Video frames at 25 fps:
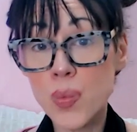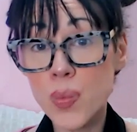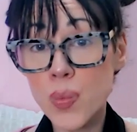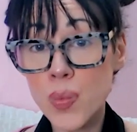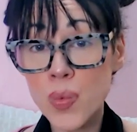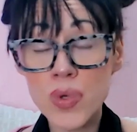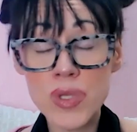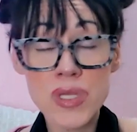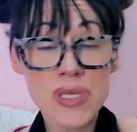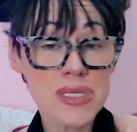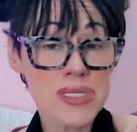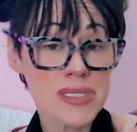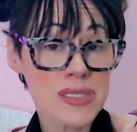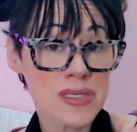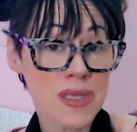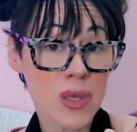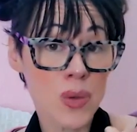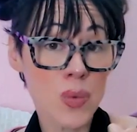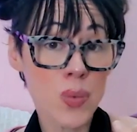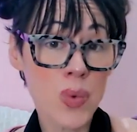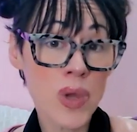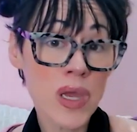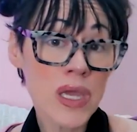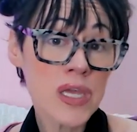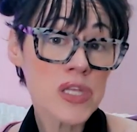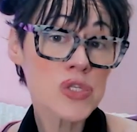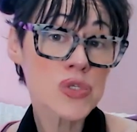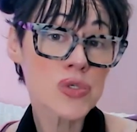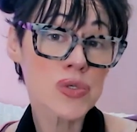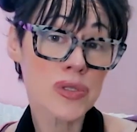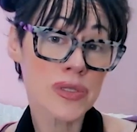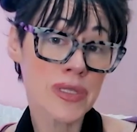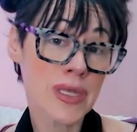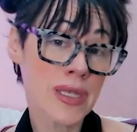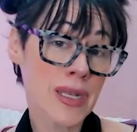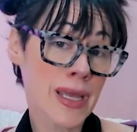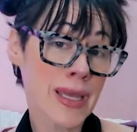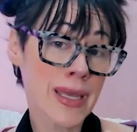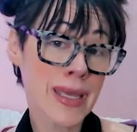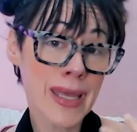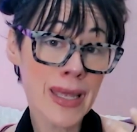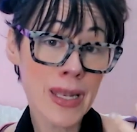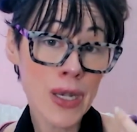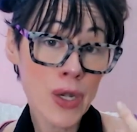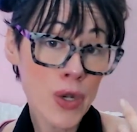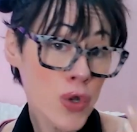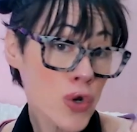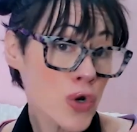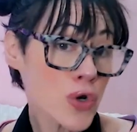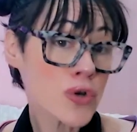what is a way that I
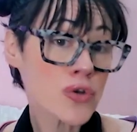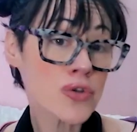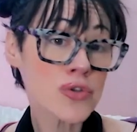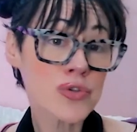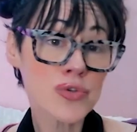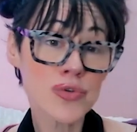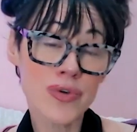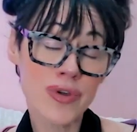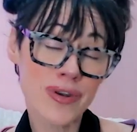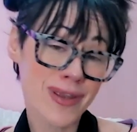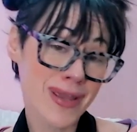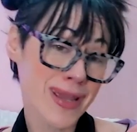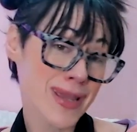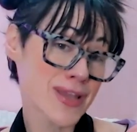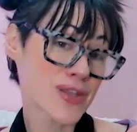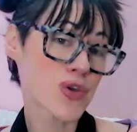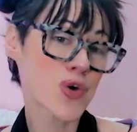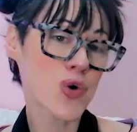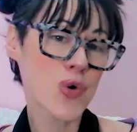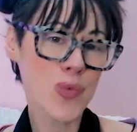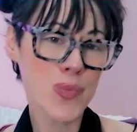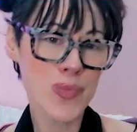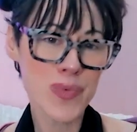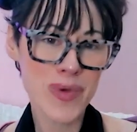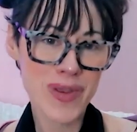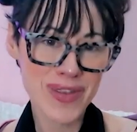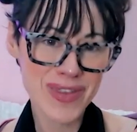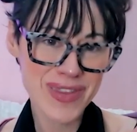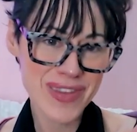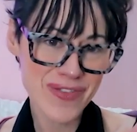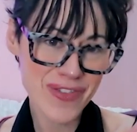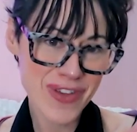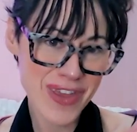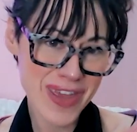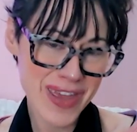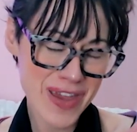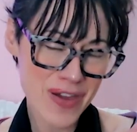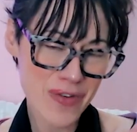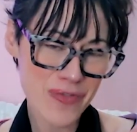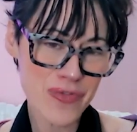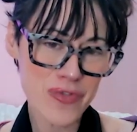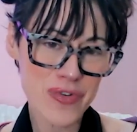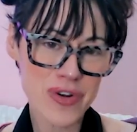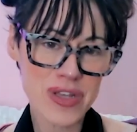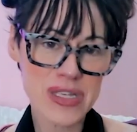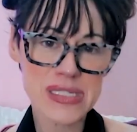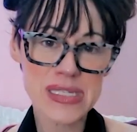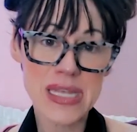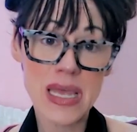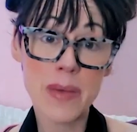can learn to create cooperative care,
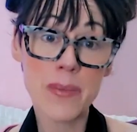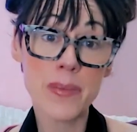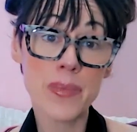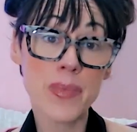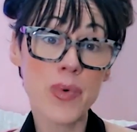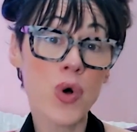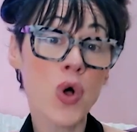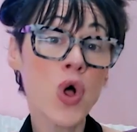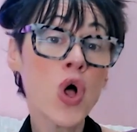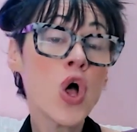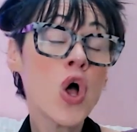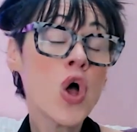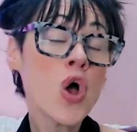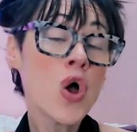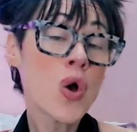for example,